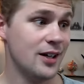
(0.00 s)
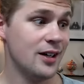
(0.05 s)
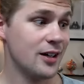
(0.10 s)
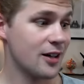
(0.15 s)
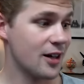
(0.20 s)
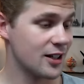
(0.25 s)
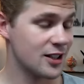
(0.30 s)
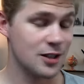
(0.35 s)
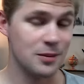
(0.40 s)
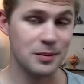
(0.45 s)

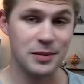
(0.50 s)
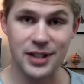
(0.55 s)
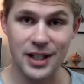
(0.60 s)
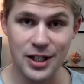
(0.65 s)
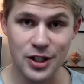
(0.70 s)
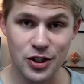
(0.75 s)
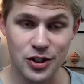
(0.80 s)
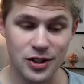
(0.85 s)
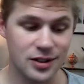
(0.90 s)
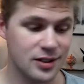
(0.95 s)

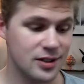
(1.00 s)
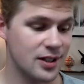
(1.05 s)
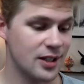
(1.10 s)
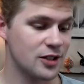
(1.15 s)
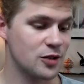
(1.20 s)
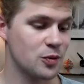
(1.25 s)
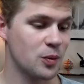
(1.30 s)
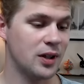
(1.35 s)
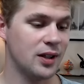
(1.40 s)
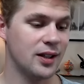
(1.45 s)
customizations, as
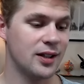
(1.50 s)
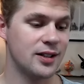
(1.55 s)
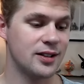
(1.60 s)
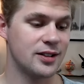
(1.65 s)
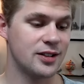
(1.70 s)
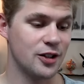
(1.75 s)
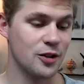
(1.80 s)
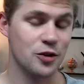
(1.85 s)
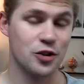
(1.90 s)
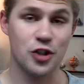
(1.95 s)
well as,
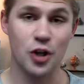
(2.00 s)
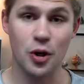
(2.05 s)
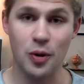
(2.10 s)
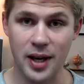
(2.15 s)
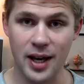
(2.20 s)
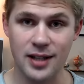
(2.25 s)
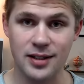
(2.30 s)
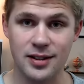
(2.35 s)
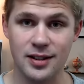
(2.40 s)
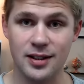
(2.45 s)
you know,
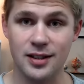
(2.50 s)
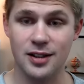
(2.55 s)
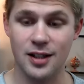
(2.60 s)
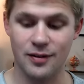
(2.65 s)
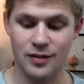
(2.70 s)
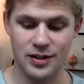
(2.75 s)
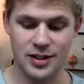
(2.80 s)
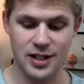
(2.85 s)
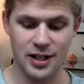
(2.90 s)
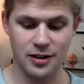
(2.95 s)
showcasings of
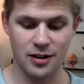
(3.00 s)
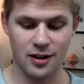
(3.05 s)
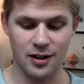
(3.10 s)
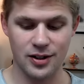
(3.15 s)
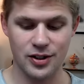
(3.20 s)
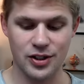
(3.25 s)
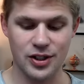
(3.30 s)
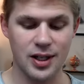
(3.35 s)
the technology,